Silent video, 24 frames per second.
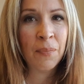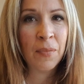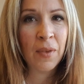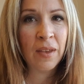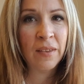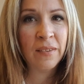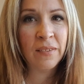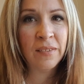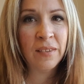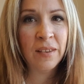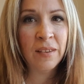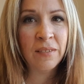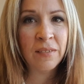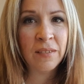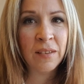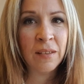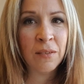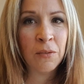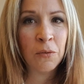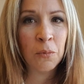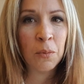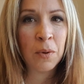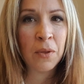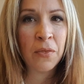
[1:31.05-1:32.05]

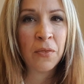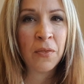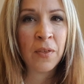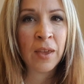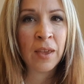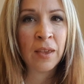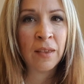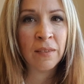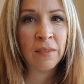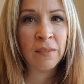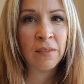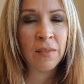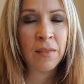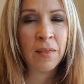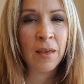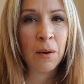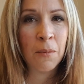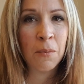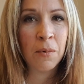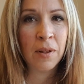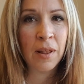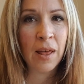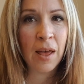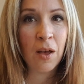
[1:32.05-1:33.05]
assistance with things
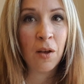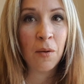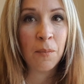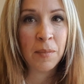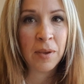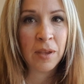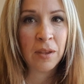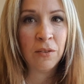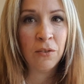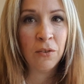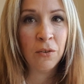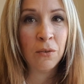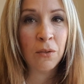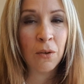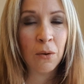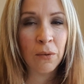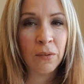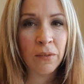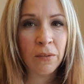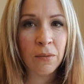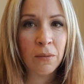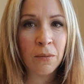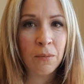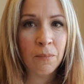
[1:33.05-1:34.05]
that will help me do
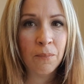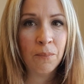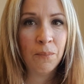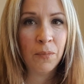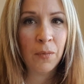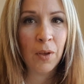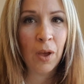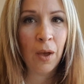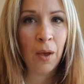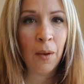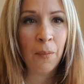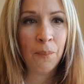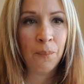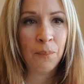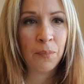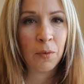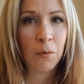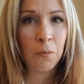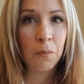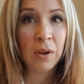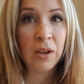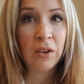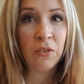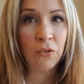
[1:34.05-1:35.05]
those,
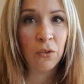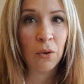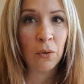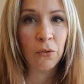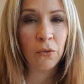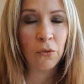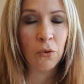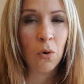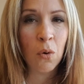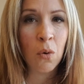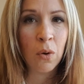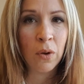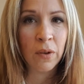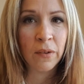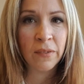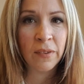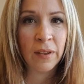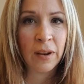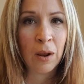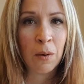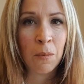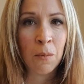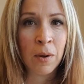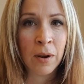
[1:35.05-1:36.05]
reach those goals
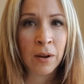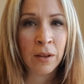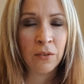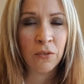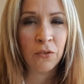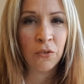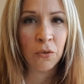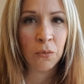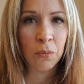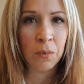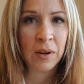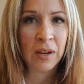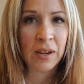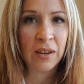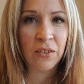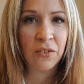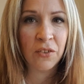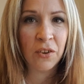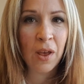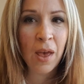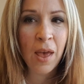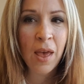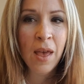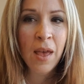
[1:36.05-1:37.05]
that I wanted to
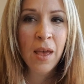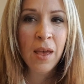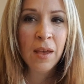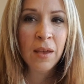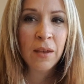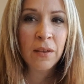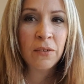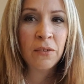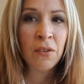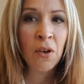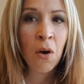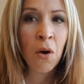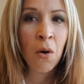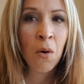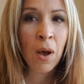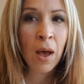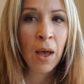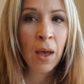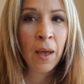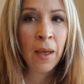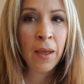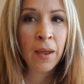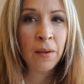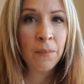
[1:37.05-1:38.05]
reach. So
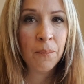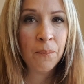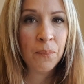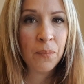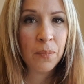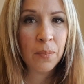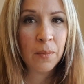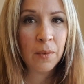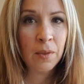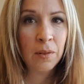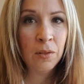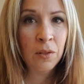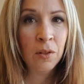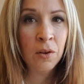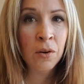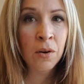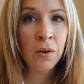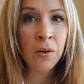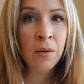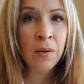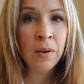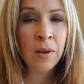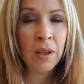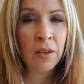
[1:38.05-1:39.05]
I
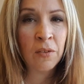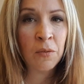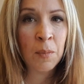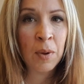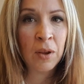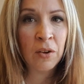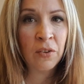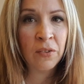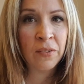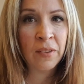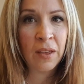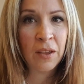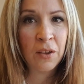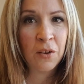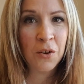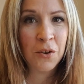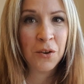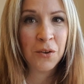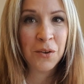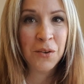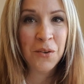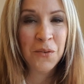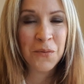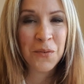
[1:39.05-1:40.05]
learned as much as I
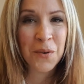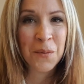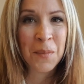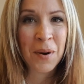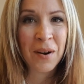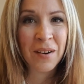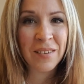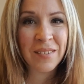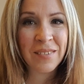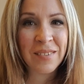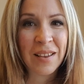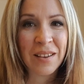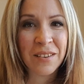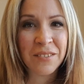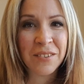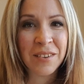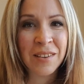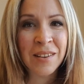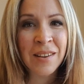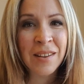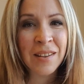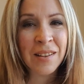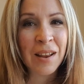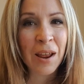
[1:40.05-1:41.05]
could from our
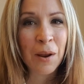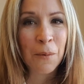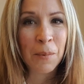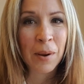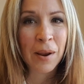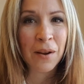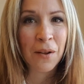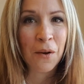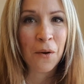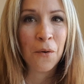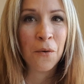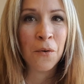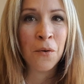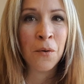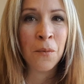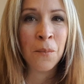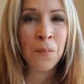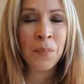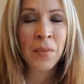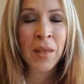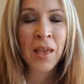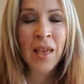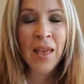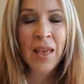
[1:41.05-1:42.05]
session, and I went
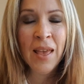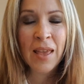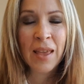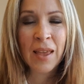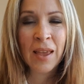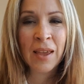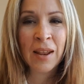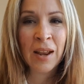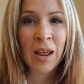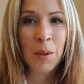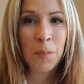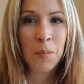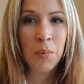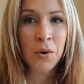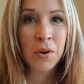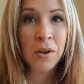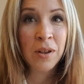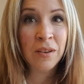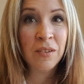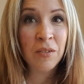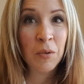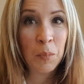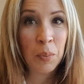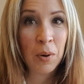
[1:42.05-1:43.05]
home and I put
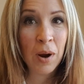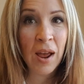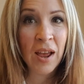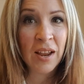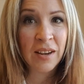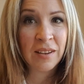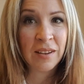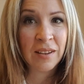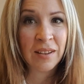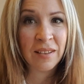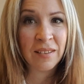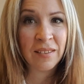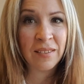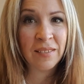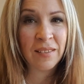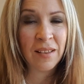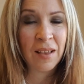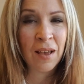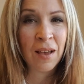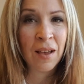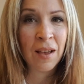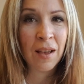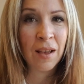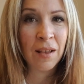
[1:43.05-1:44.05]
into practice
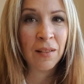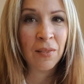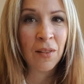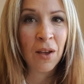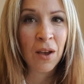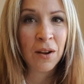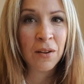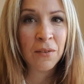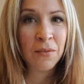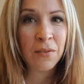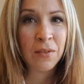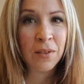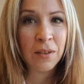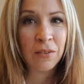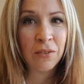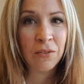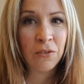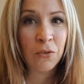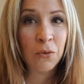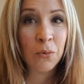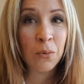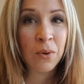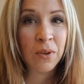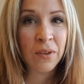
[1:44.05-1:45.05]
a lot of the
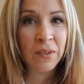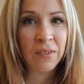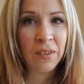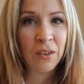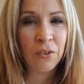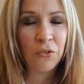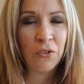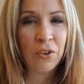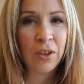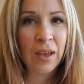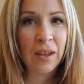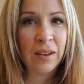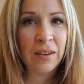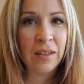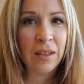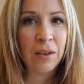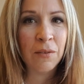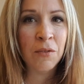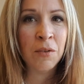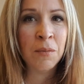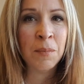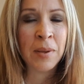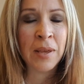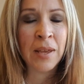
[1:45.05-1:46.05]
tools that she had
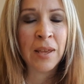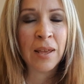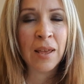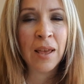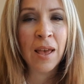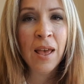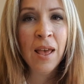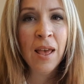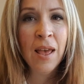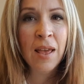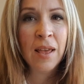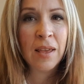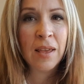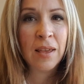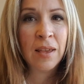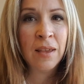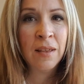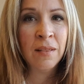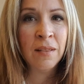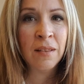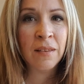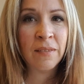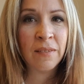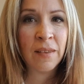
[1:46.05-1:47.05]
given me
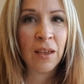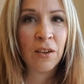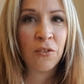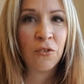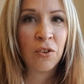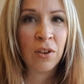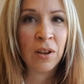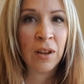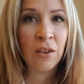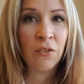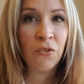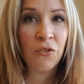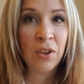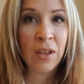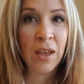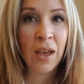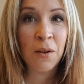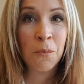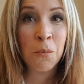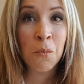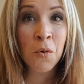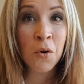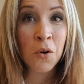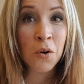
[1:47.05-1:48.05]
in the session, and she
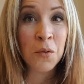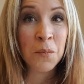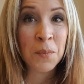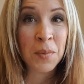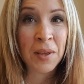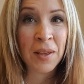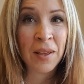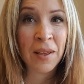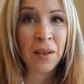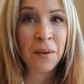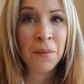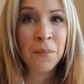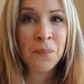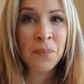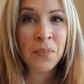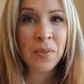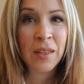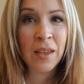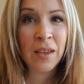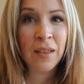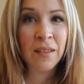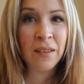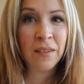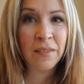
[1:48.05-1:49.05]
had warned me
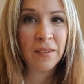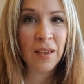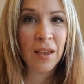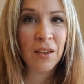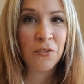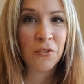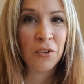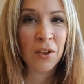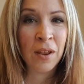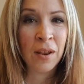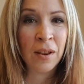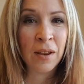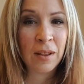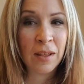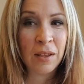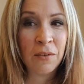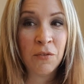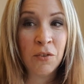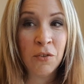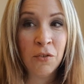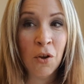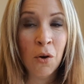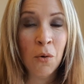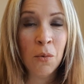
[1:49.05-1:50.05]
in the session,
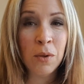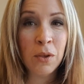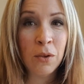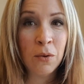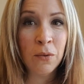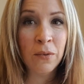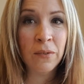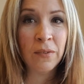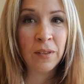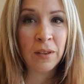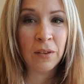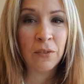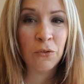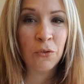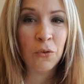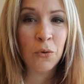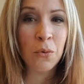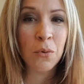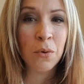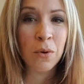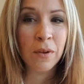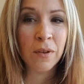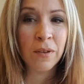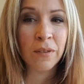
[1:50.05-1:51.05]
if you don't use these
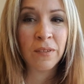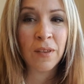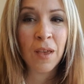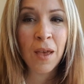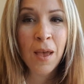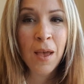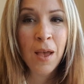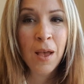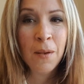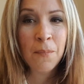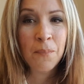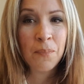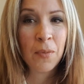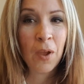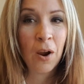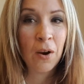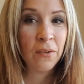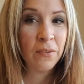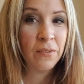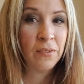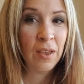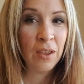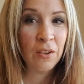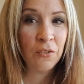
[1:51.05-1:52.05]
tools,
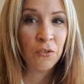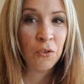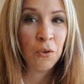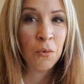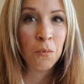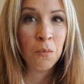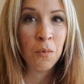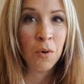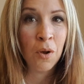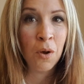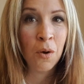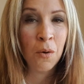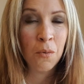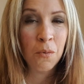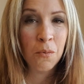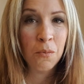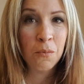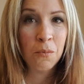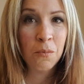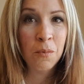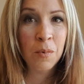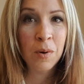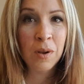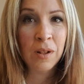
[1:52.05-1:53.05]
our session
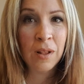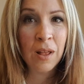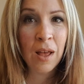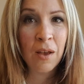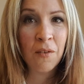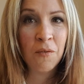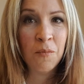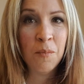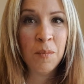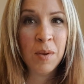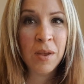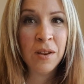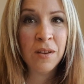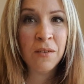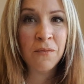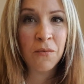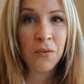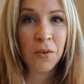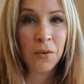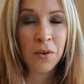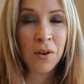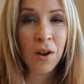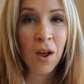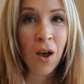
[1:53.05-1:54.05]
will have been
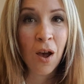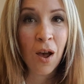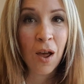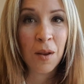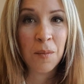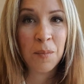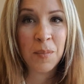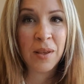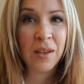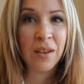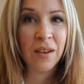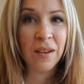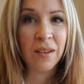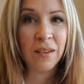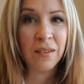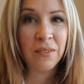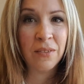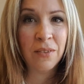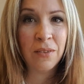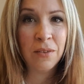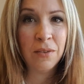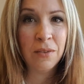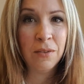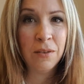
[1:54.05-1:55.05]
for naught,
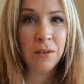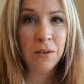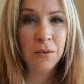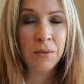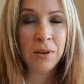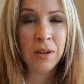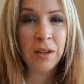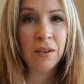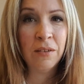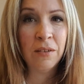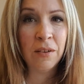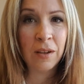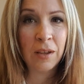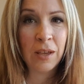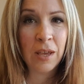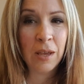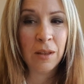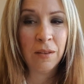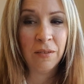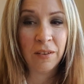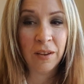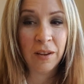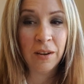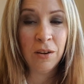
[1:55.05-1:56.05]
because you need to
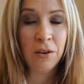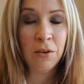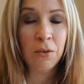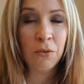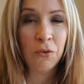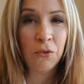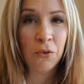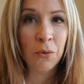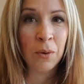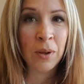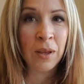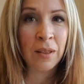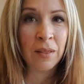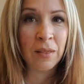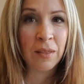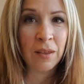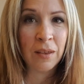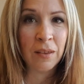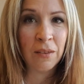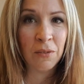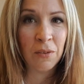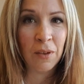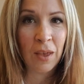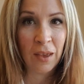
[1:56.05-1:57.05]
continue doing
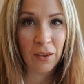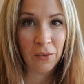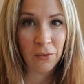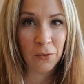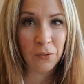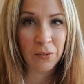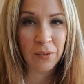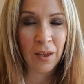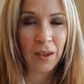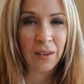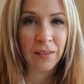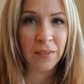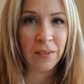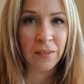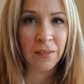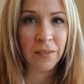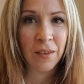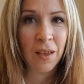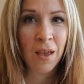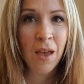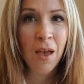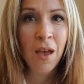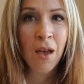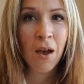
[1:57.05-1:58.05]
these
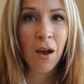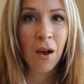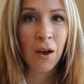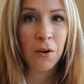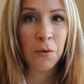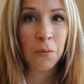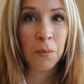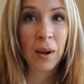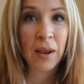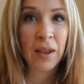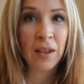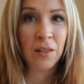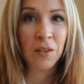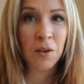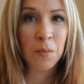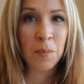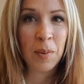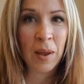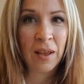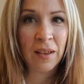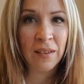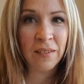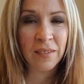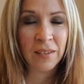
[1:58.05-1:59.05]
exercises on a regular
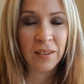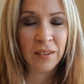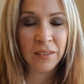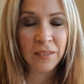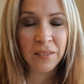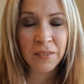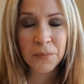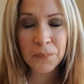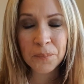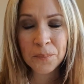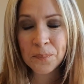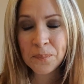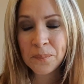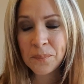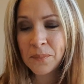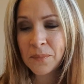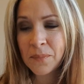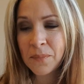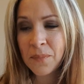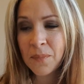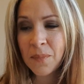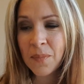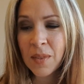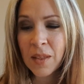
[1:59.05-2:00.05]
basis.
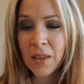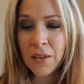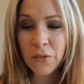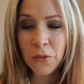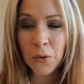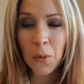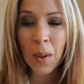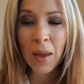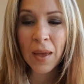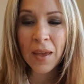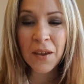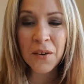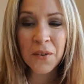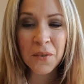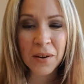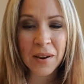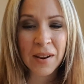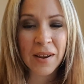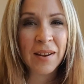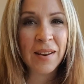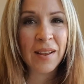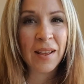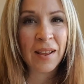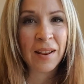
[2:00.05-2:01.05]
So I
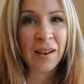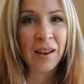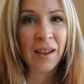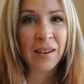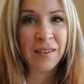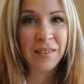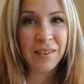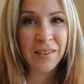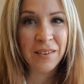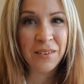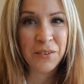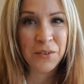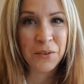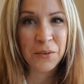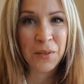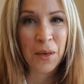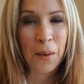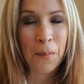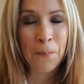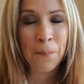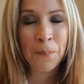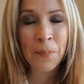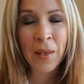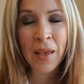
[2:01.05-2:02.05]
agreed, and I did do
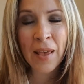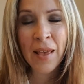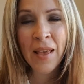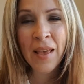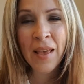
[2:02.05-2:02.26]
them,